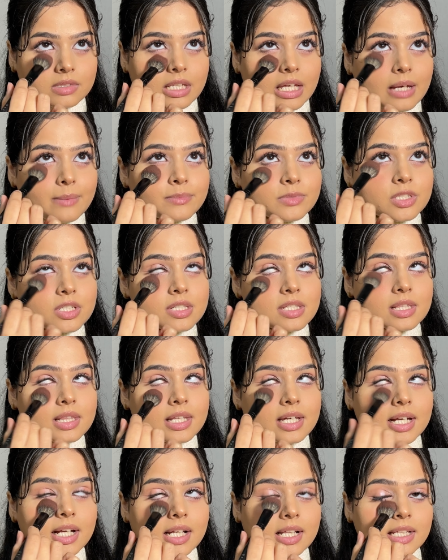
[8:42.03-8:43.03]
I'm just
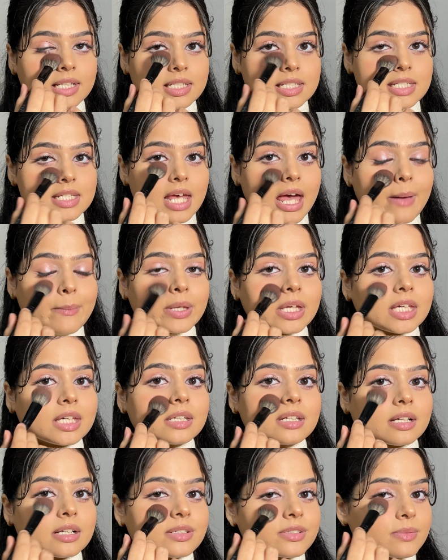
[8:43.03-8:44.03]
lightly tapping
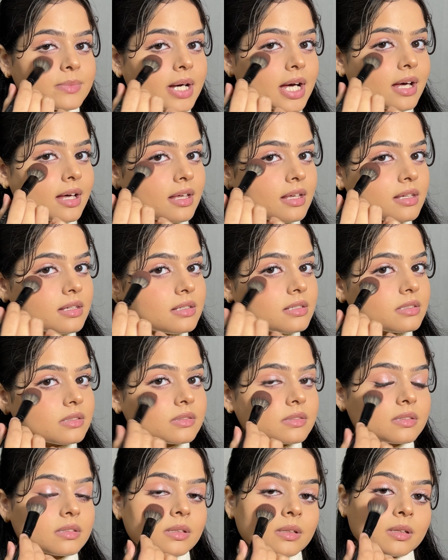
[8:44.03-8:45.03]
it under my
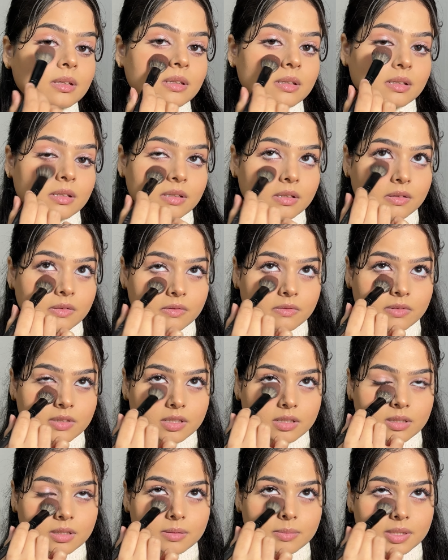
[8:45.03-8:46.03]
eyes
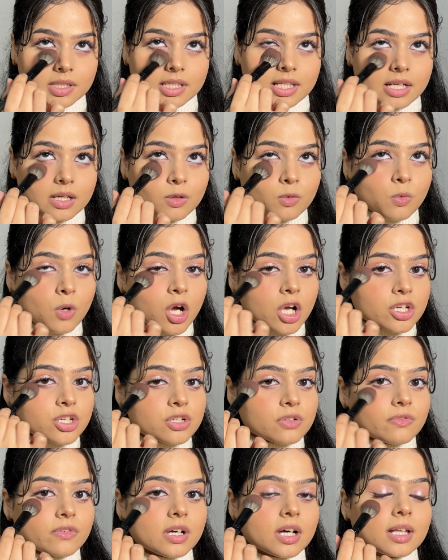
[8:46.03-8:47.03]
for a little bit like a
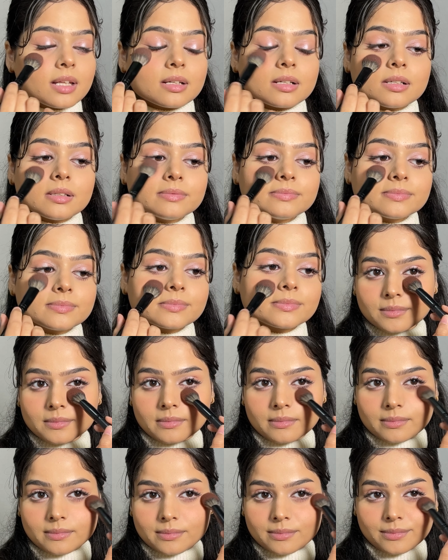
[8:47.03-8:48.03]
wash of color.
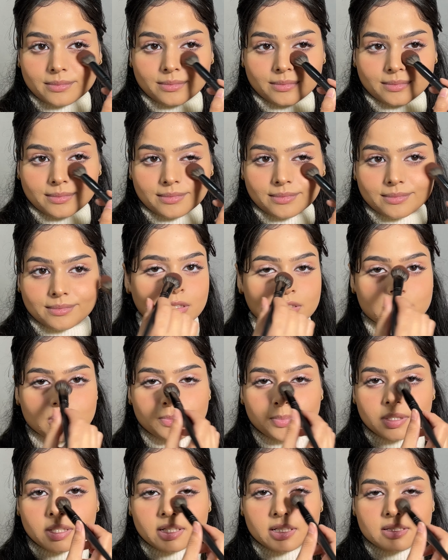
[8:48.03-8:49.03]
I'm
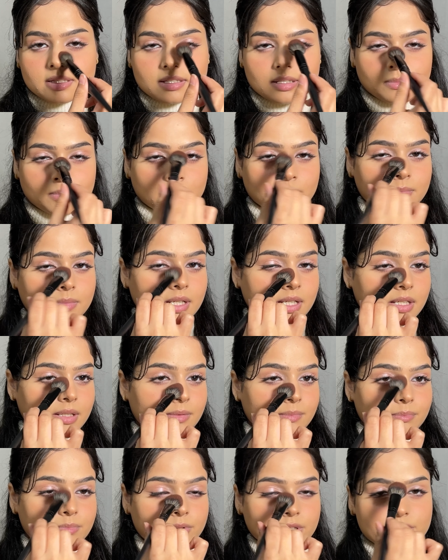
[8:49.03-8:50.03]
also putting some on
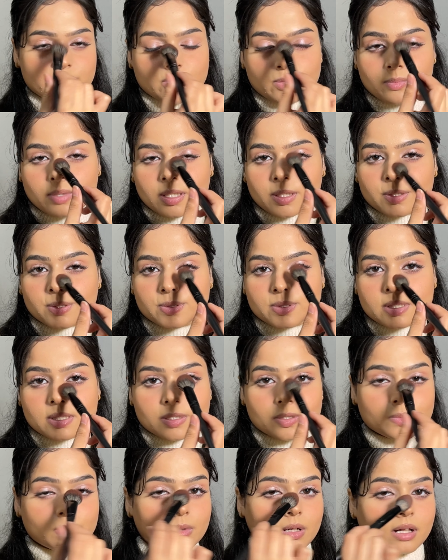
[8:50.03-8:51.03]
my bridge of my nose
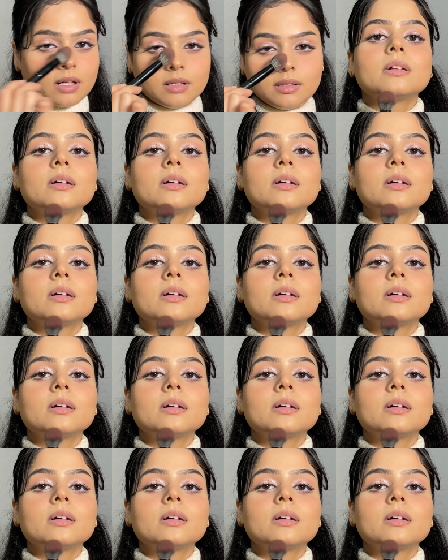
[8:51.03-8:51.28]
as well.